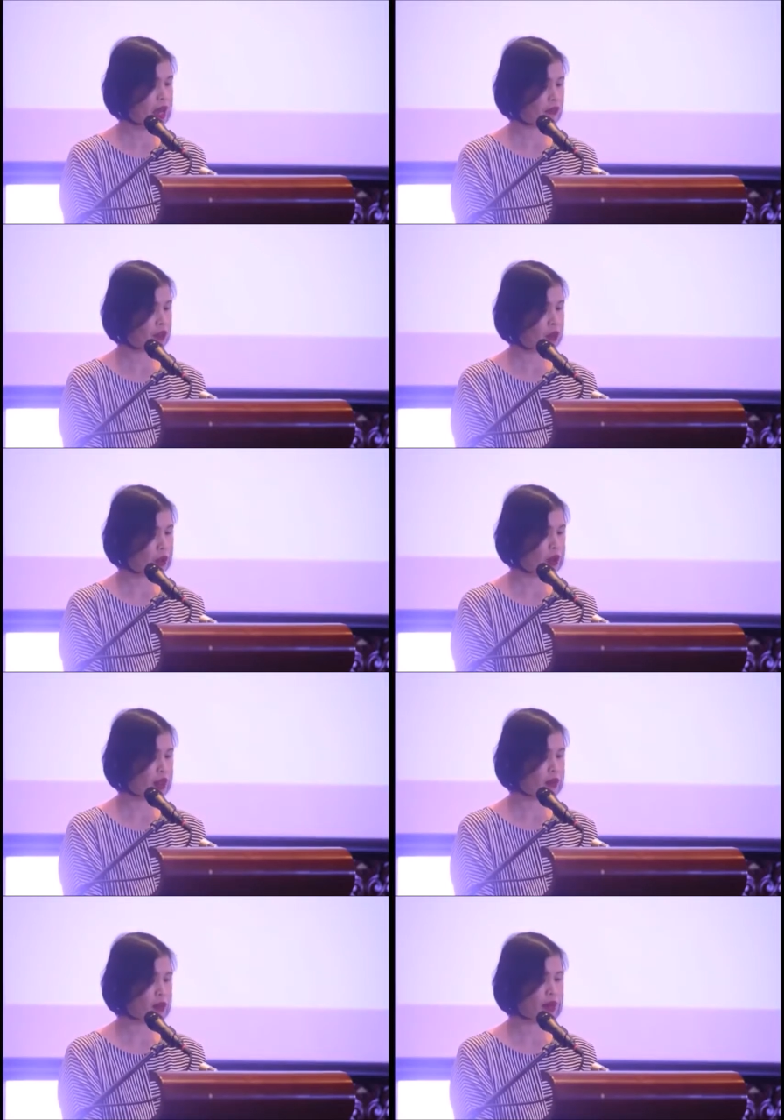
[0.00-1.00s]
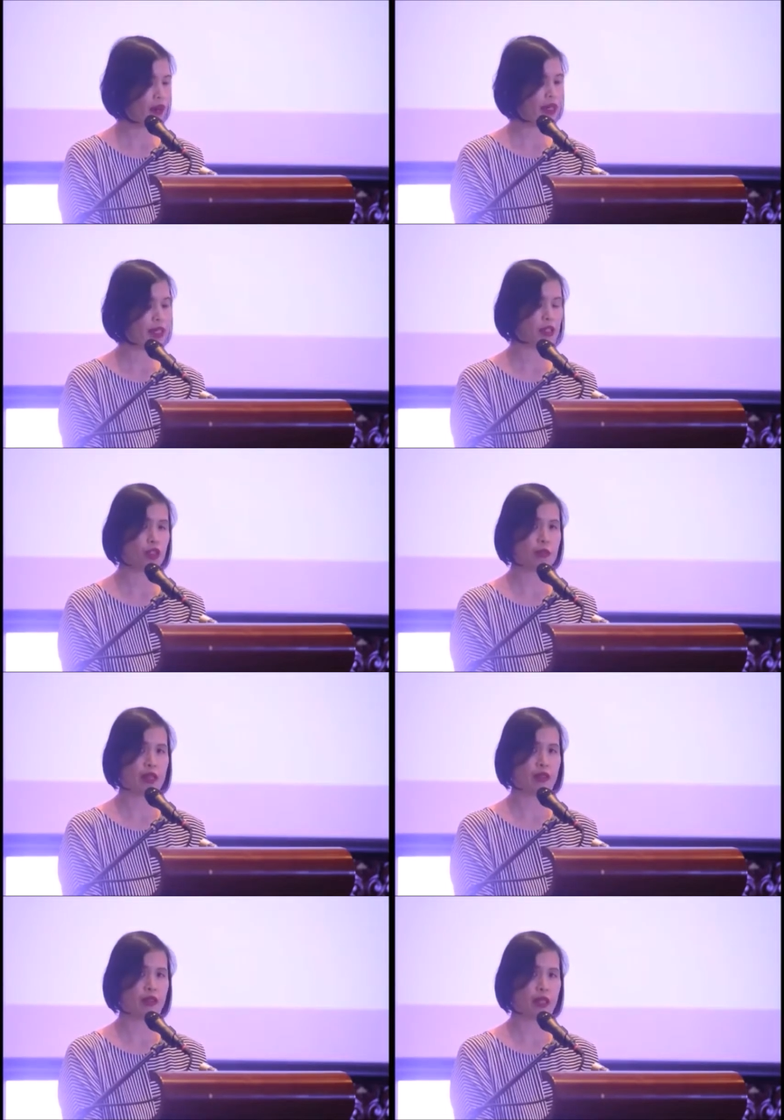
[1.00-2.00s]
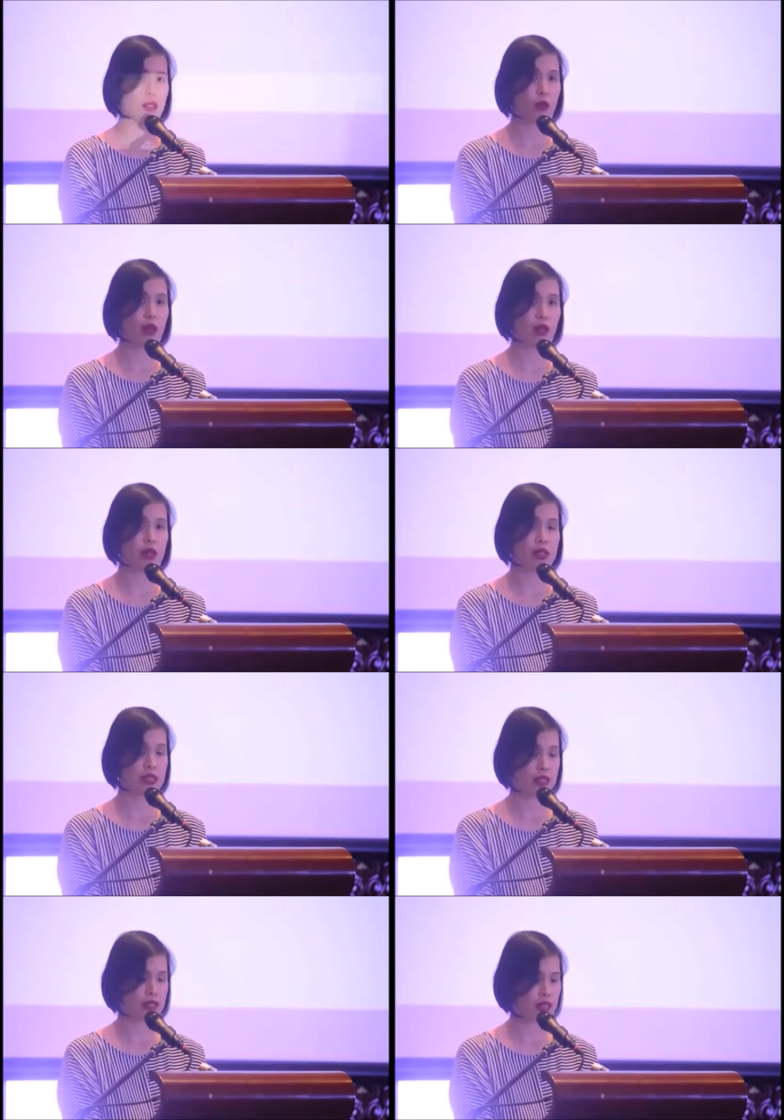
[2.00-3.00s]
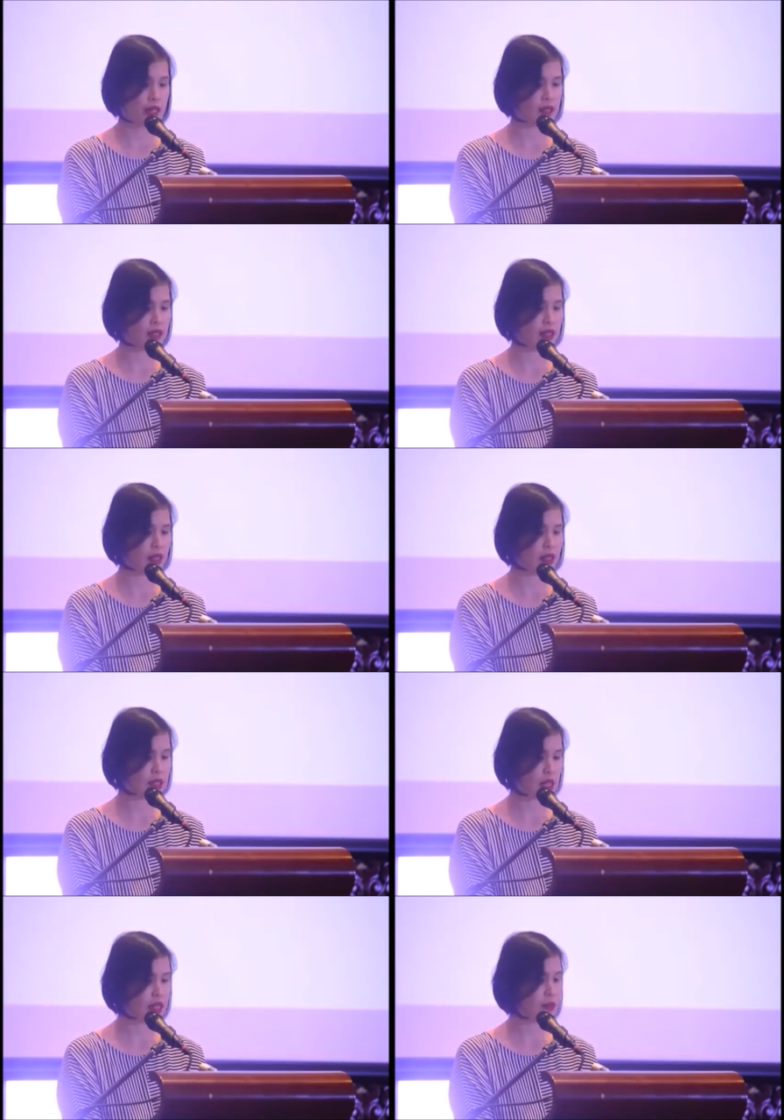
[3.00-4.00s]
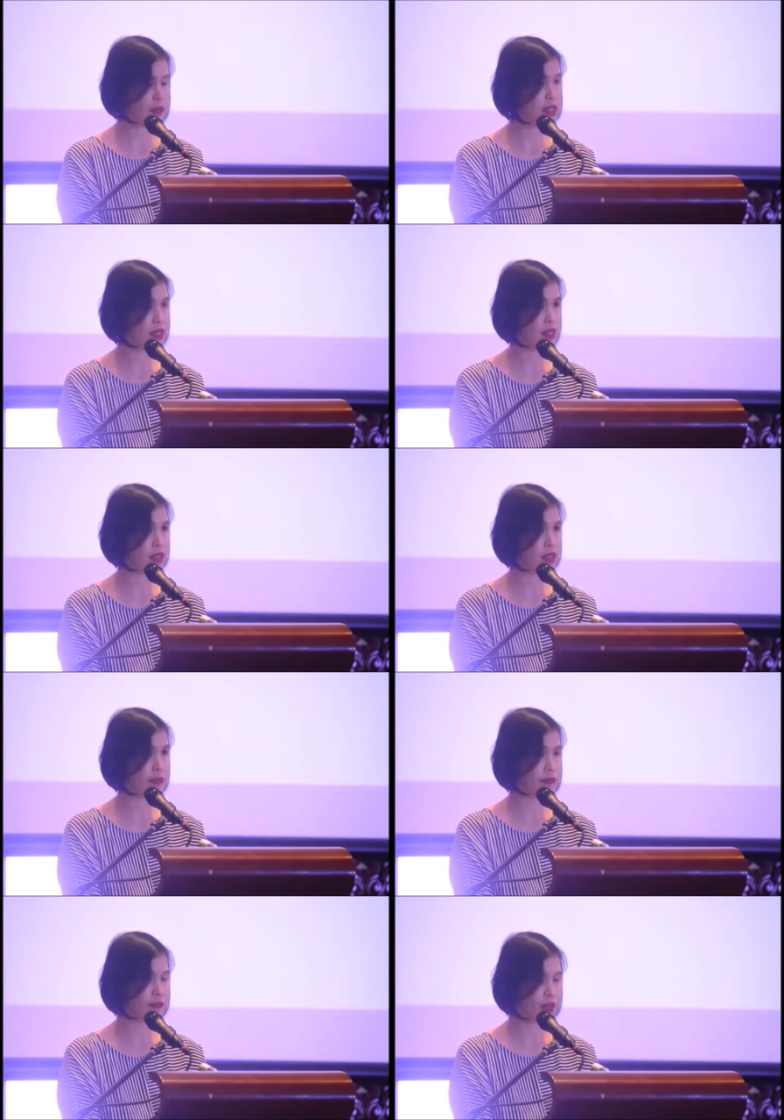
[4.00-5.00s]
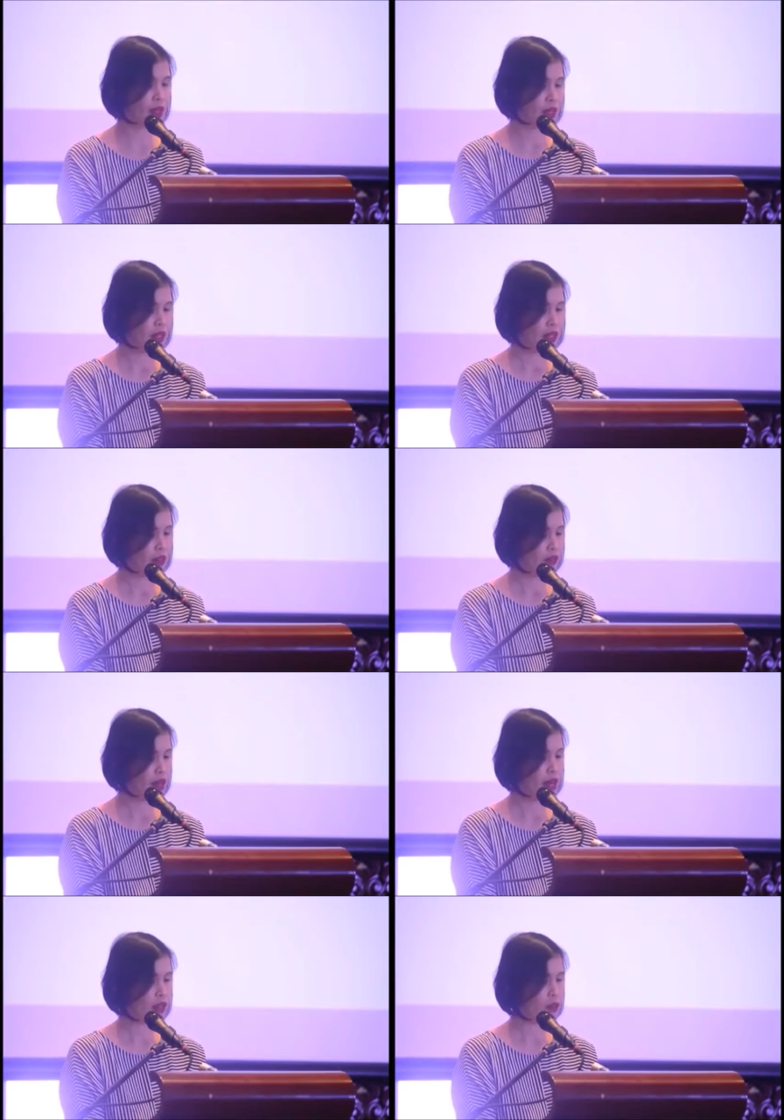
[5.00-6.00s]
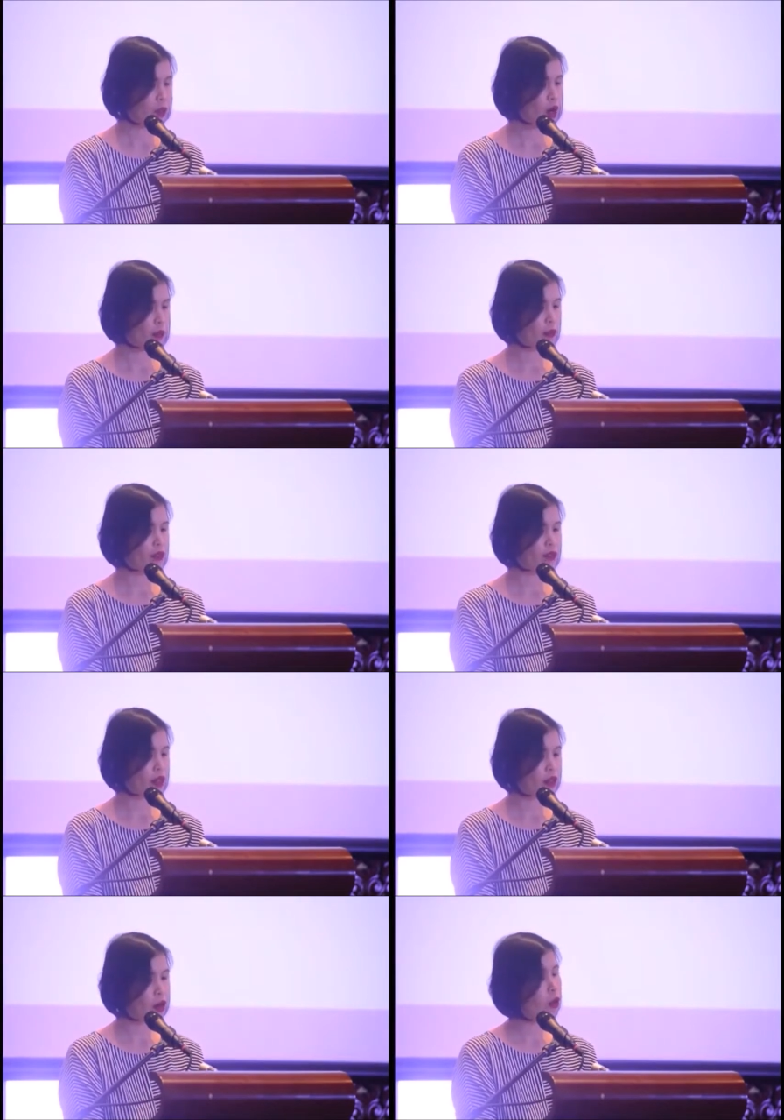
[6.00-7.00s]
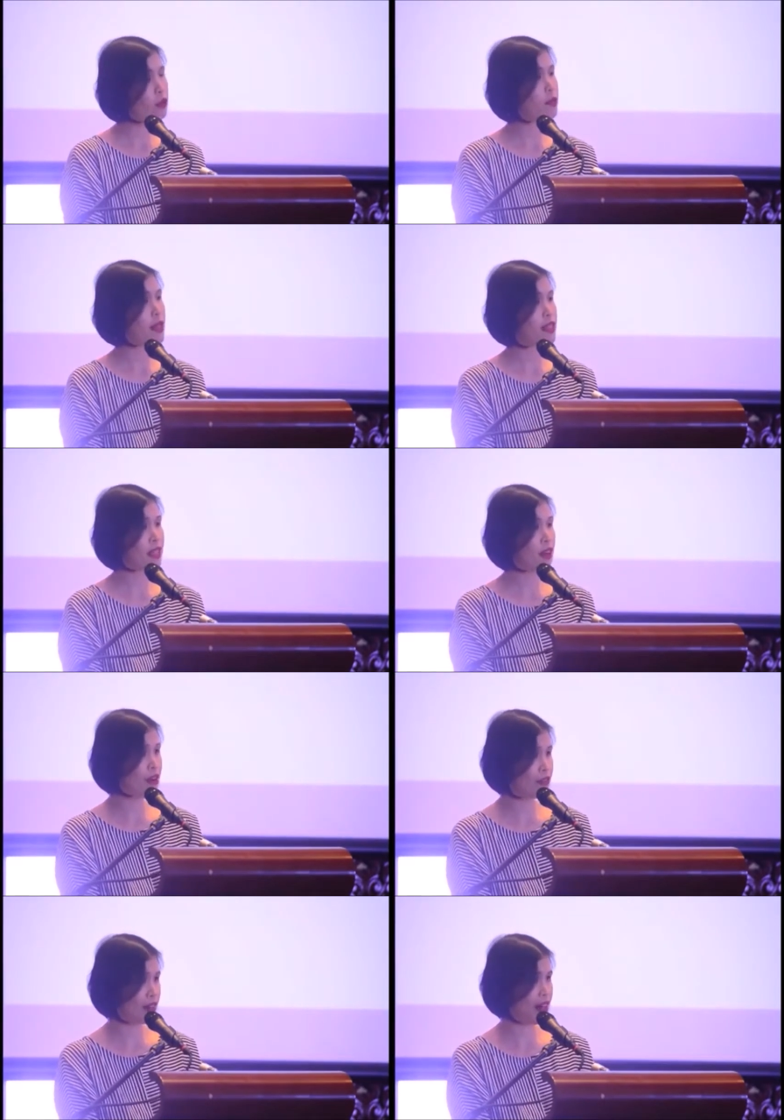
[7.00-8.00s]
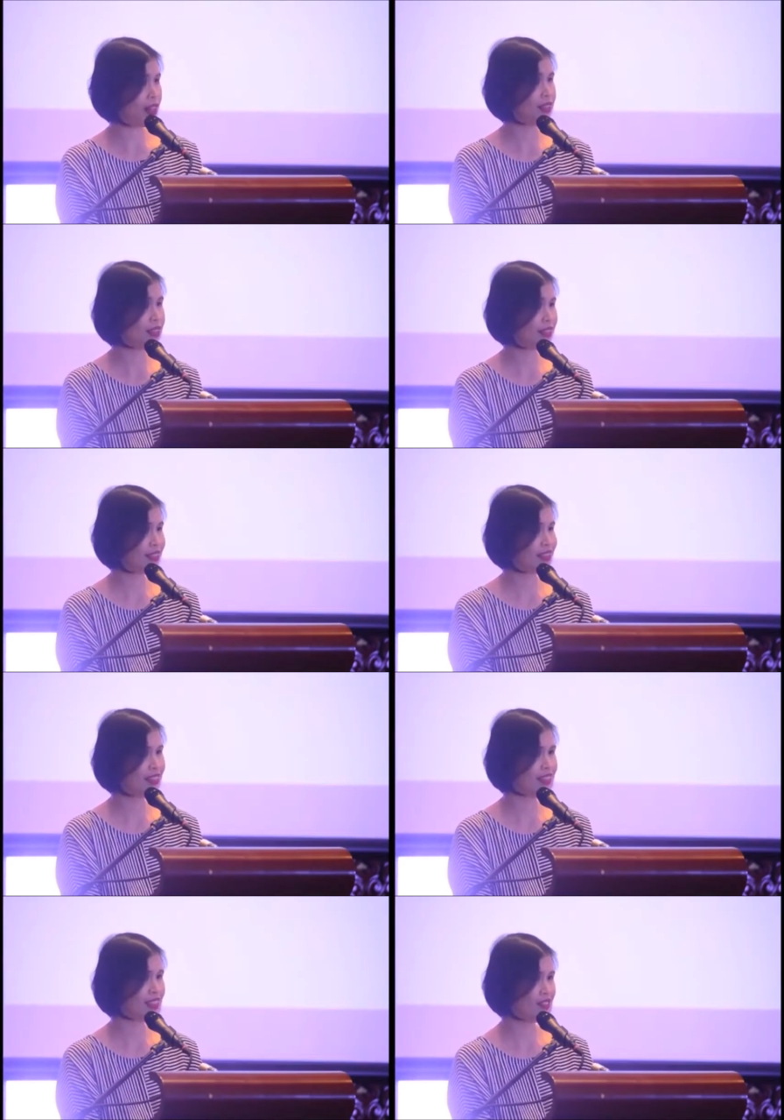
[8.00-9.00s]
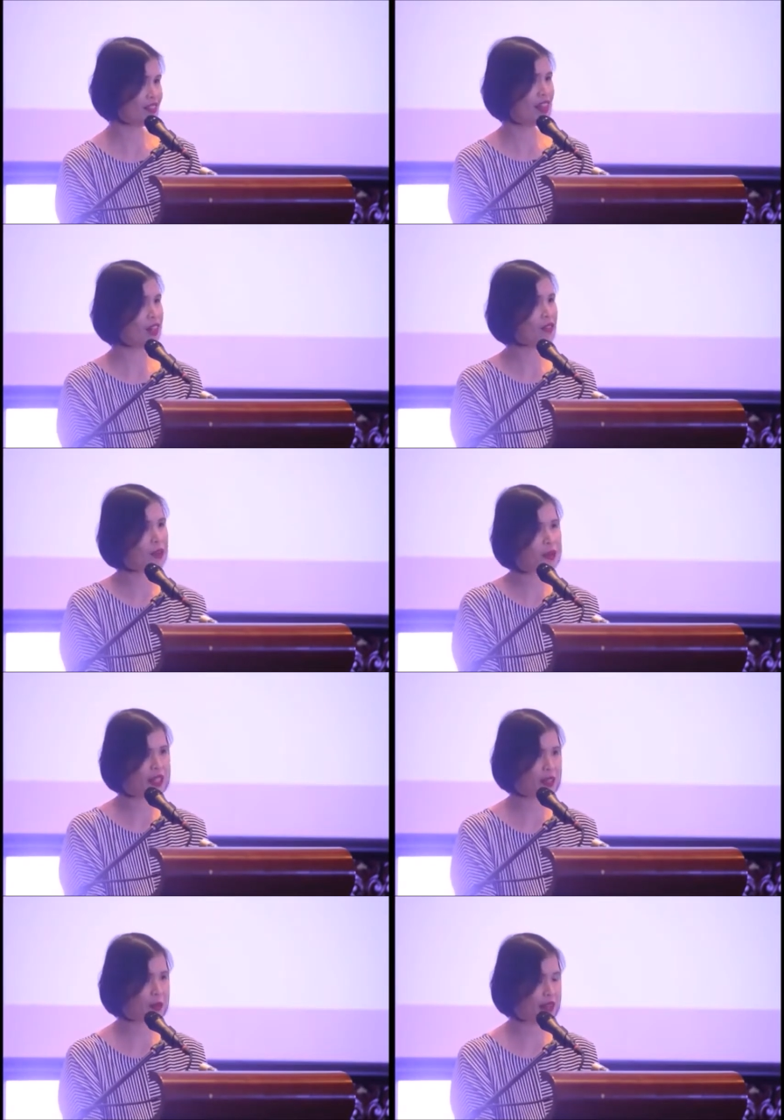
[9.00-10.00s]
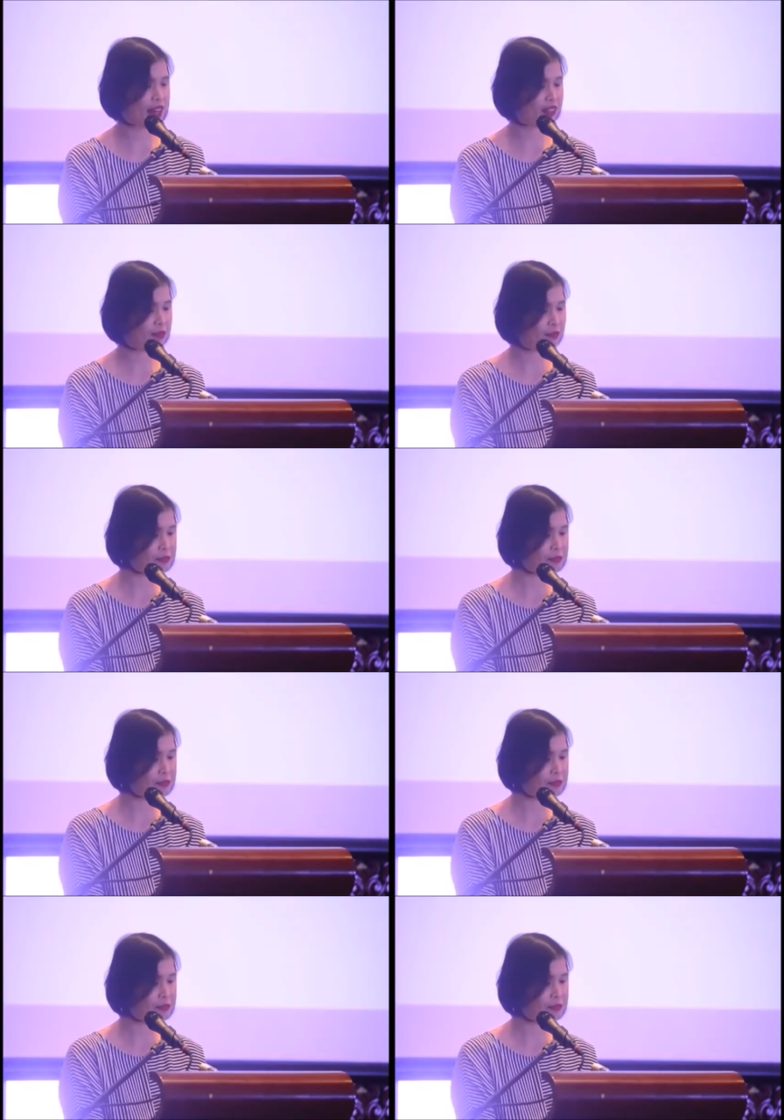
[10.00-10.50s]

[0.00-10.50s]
After all, they were very instrumental in Wilcon's success as a business. In fact, we opted for an all-domestic offering, if any of you didn't know that,